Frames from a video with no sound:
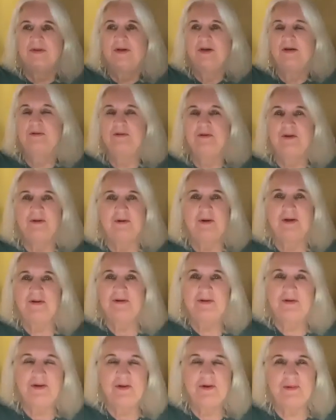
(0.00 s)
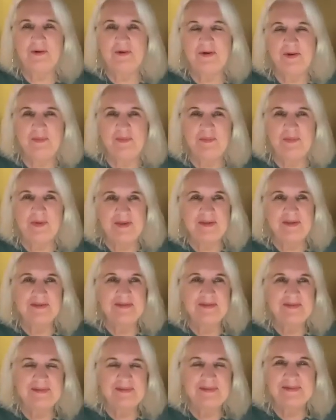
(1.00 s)
I don't know, I could go on, but
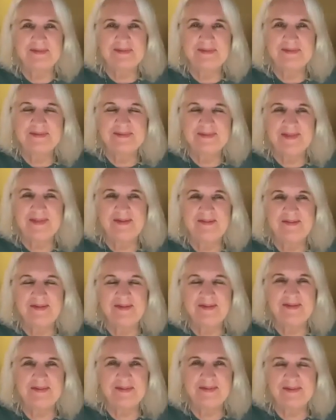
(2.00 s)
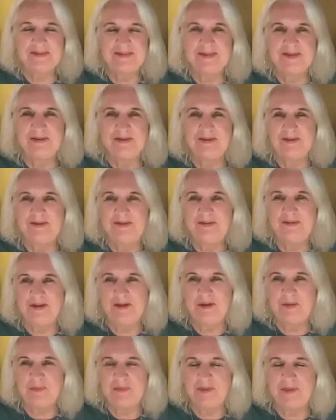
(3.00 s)
that's a good
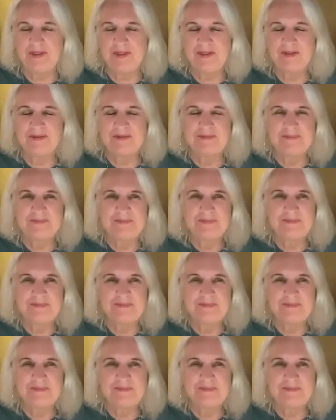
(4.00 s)
sampling.